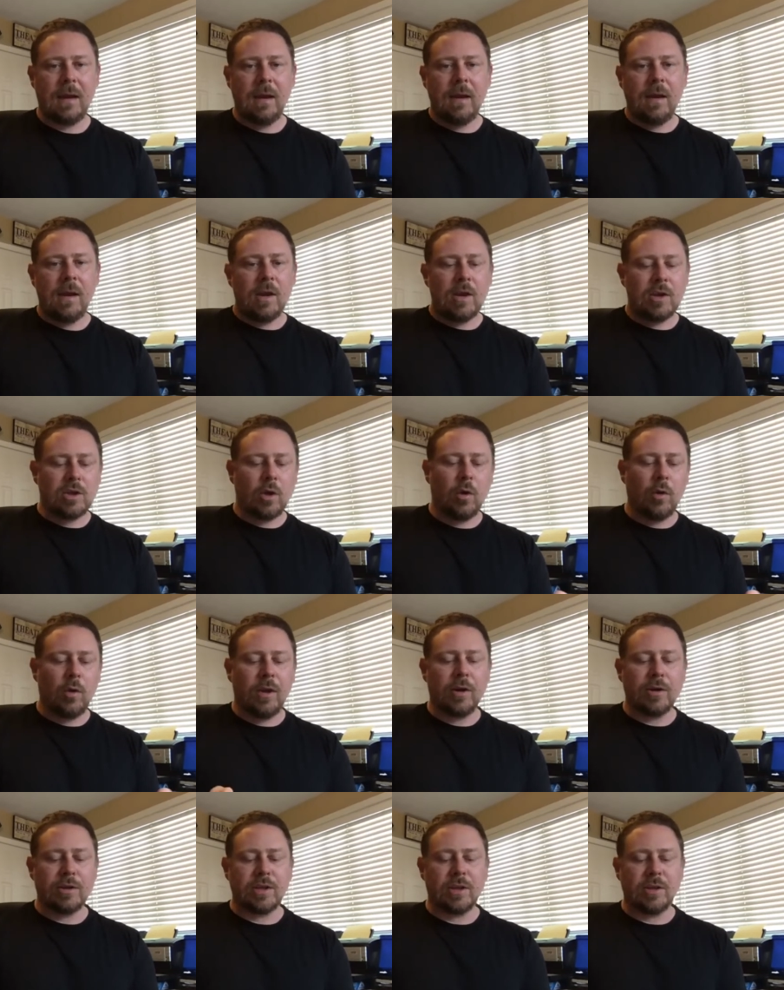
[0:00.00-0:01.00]
So
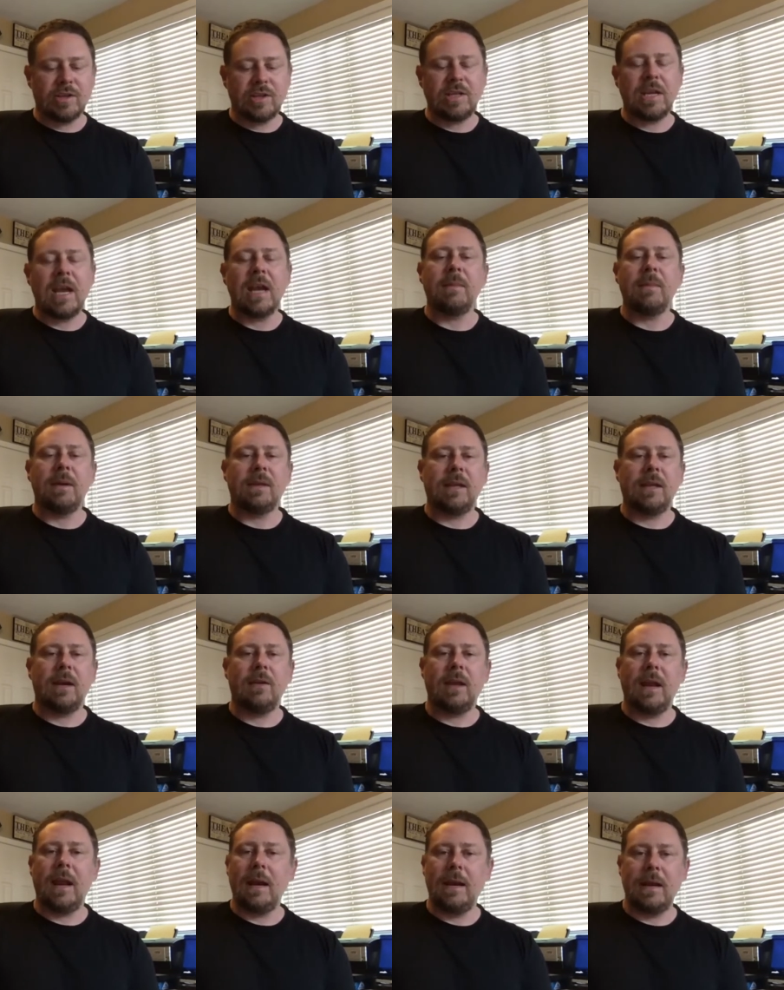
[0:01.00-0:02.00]
there's a segment there that
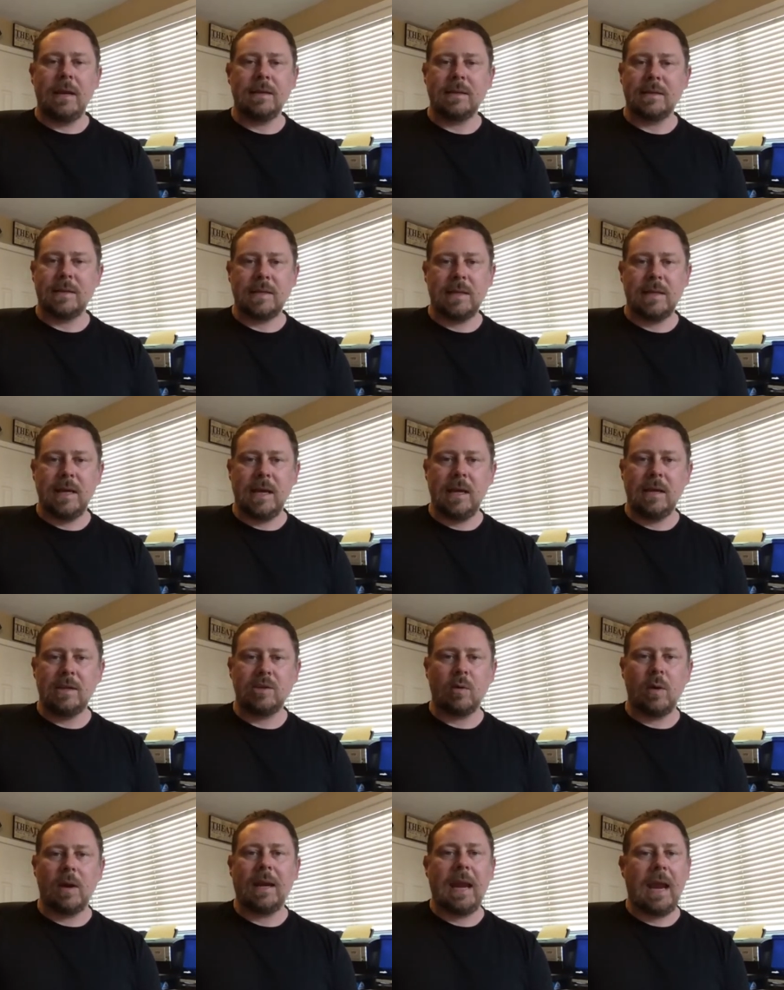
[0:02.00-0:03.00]
I didn't see. So
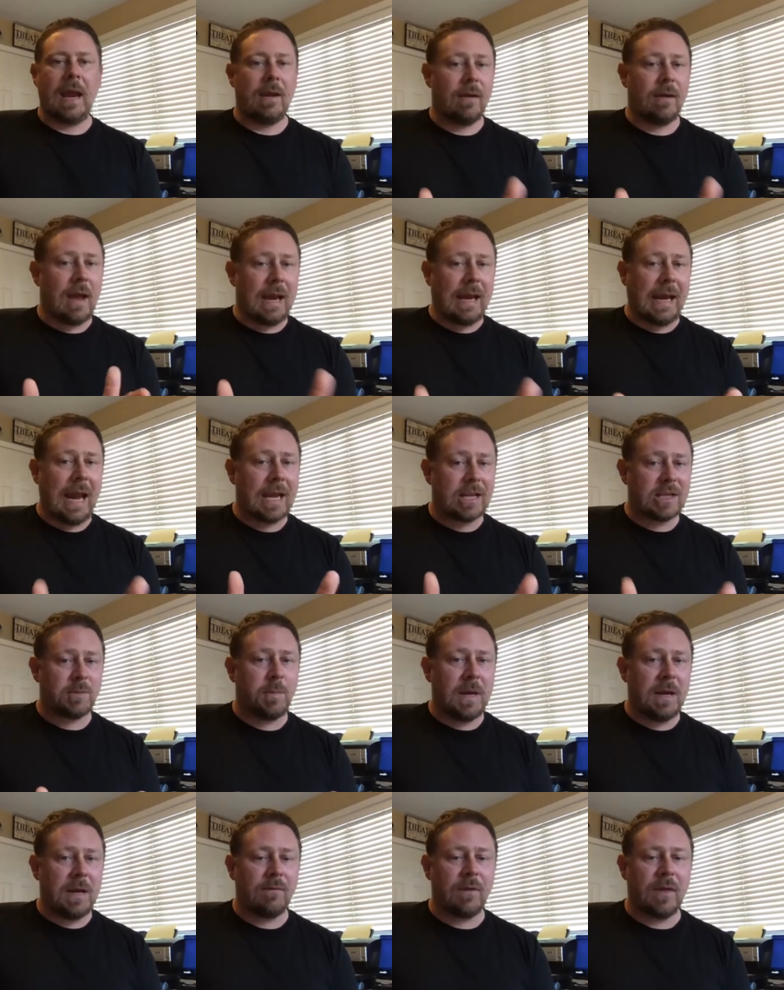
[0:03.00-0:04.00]
I can't speak
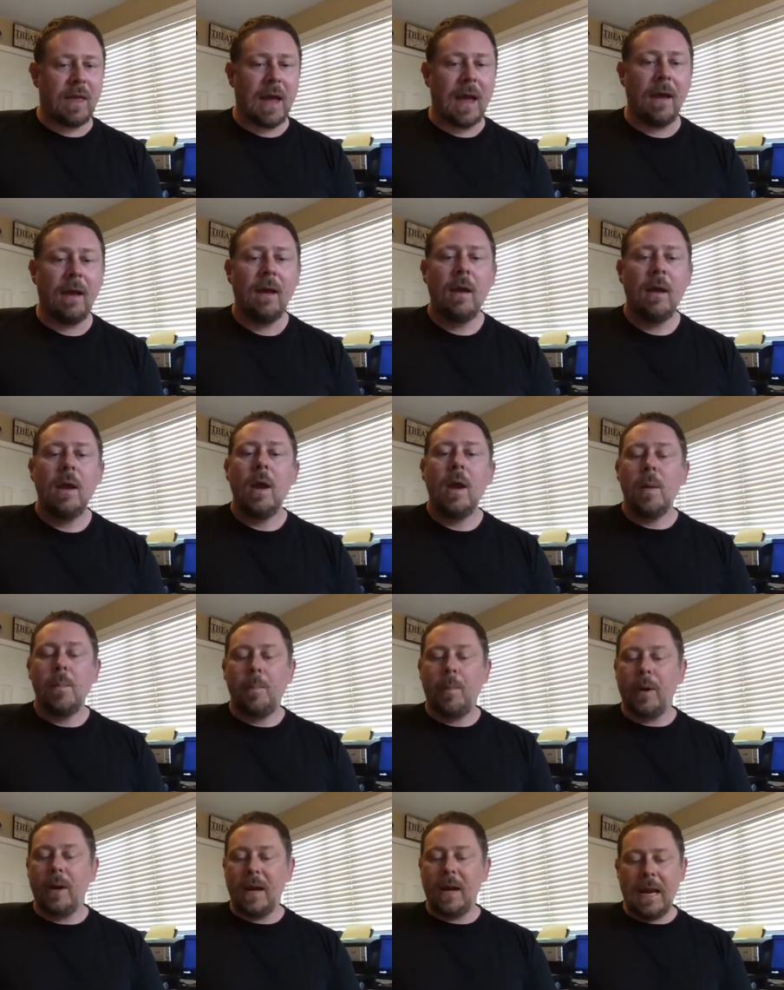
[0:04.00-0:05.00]
for that.
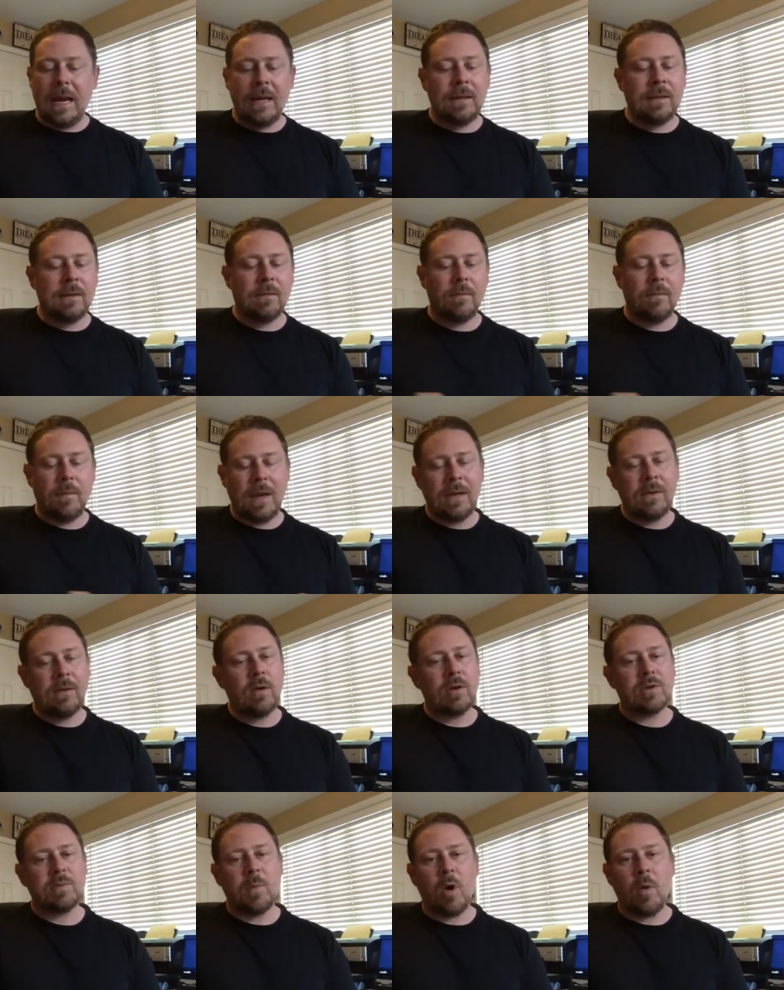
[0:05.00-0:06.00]
But in
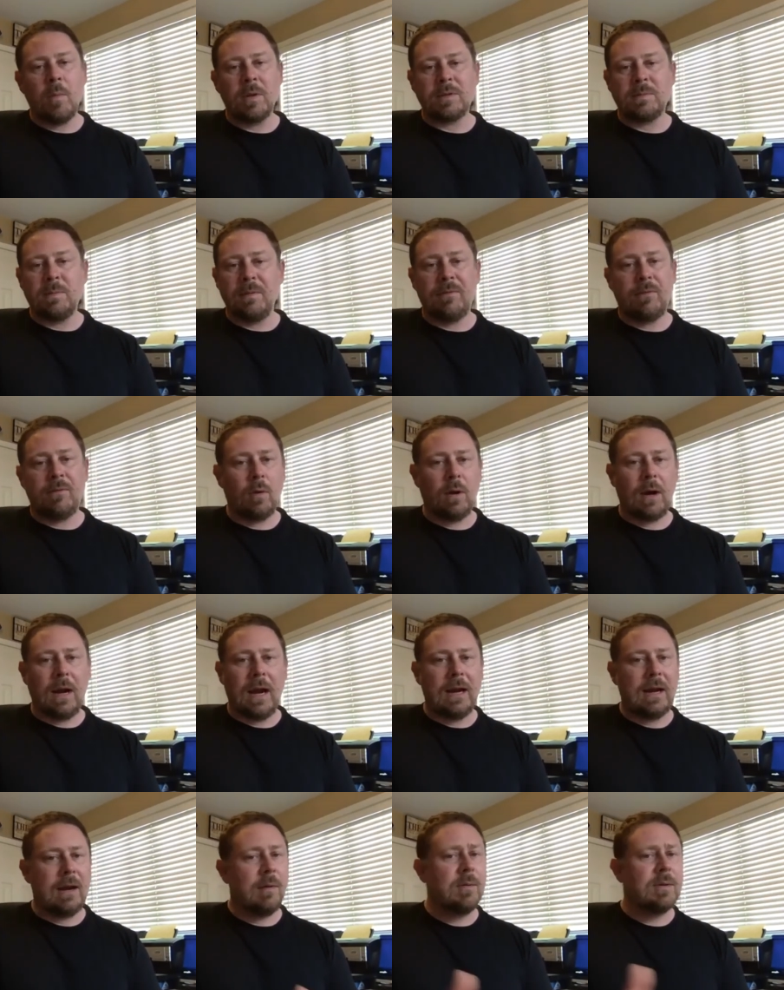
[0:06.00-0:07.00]
those moments beforehand,
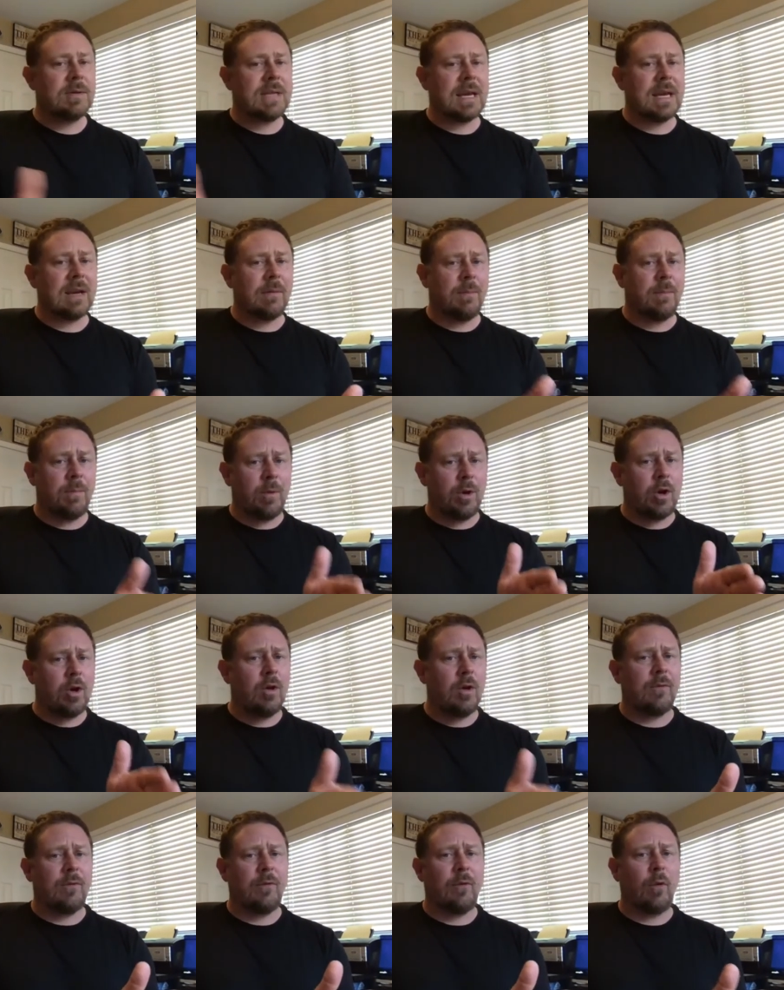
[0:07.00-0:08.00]
and it was like a good
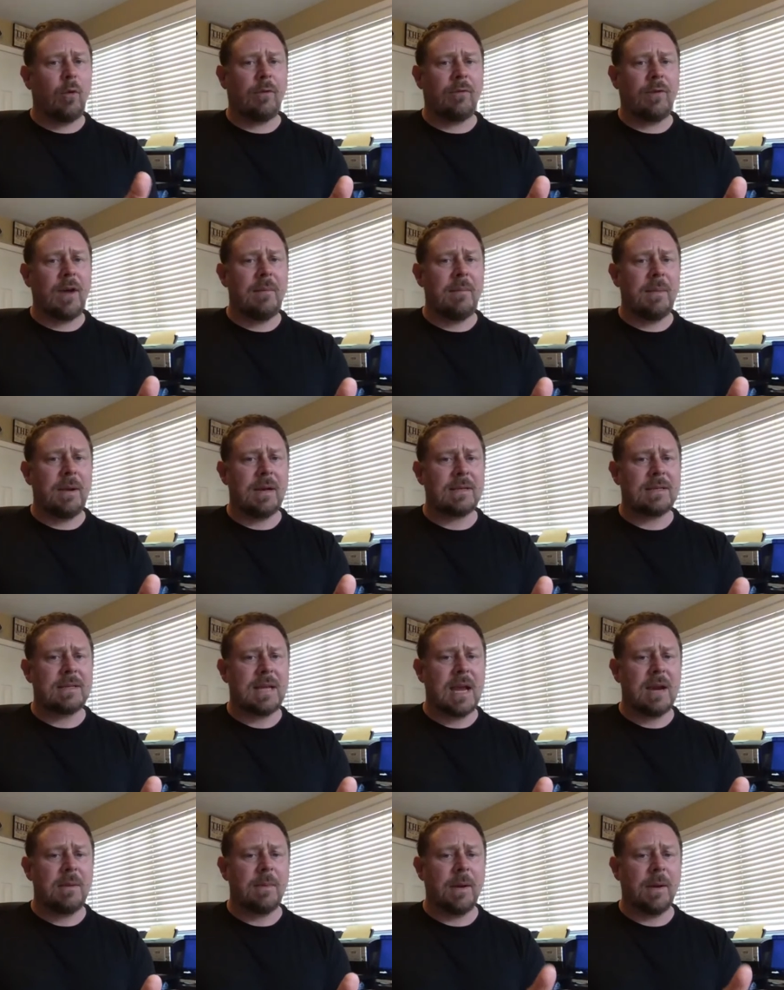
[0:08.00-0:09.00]
4 or 5 minute
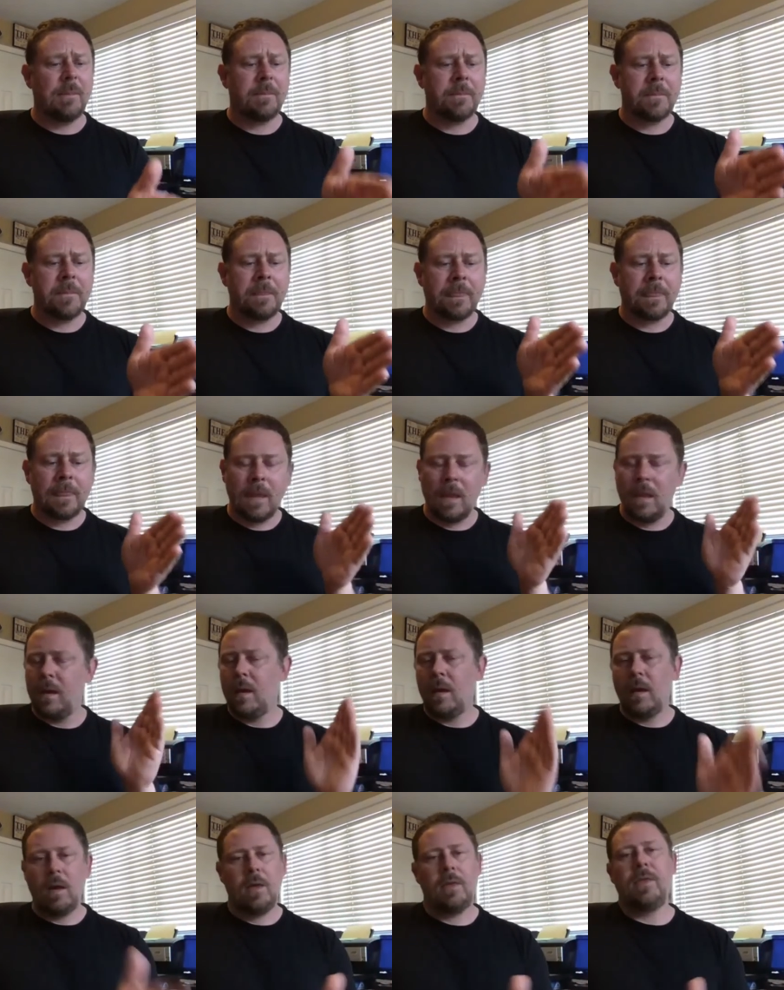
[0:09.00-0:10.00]
segment,
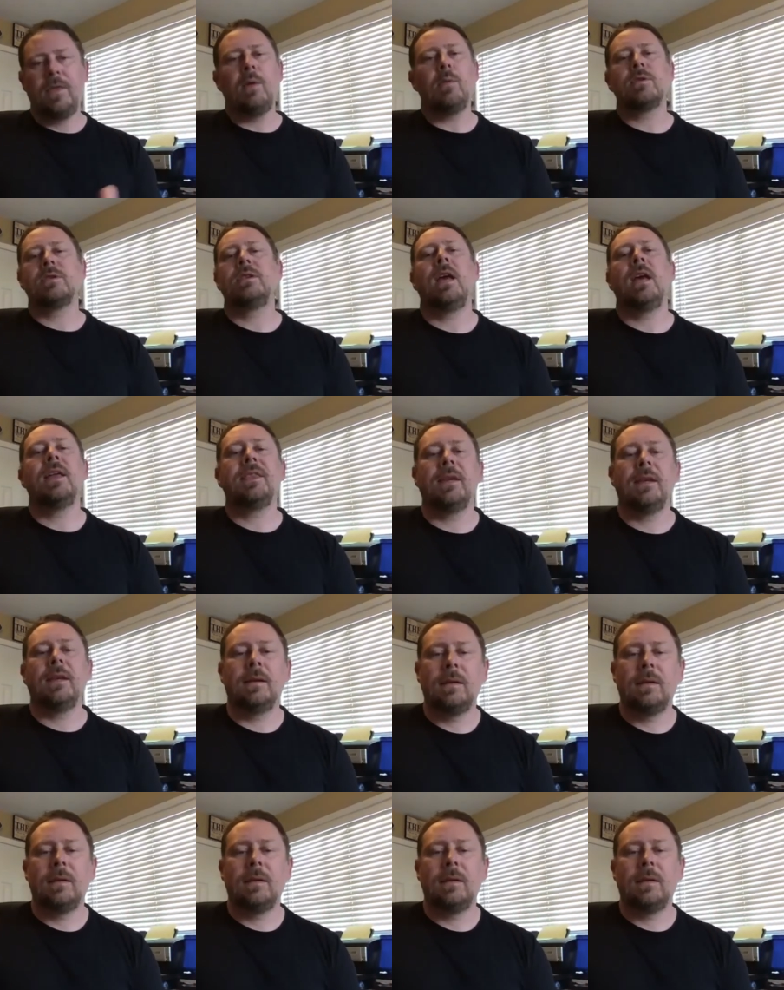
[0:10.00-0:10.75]
there was nothing.